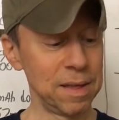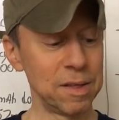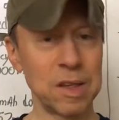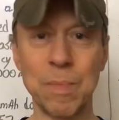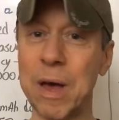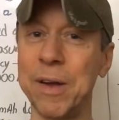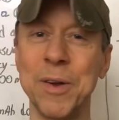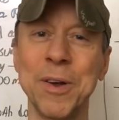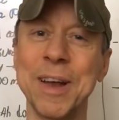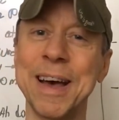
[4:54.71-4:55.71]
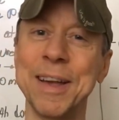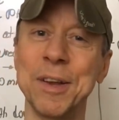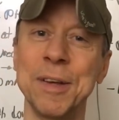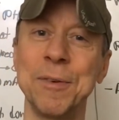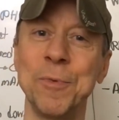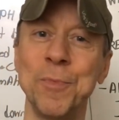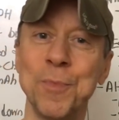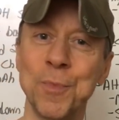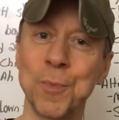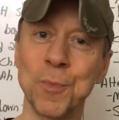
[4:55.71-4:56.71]
somehow I know you're not.
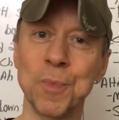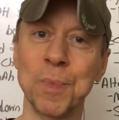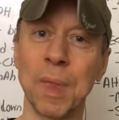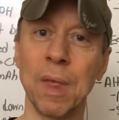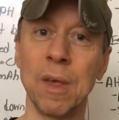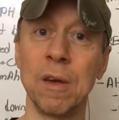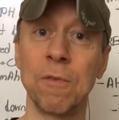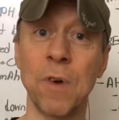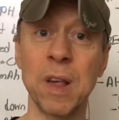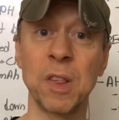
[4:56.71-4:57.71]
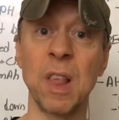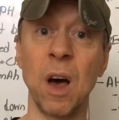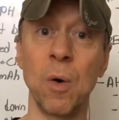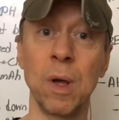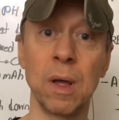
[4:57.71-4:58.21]
For us, though,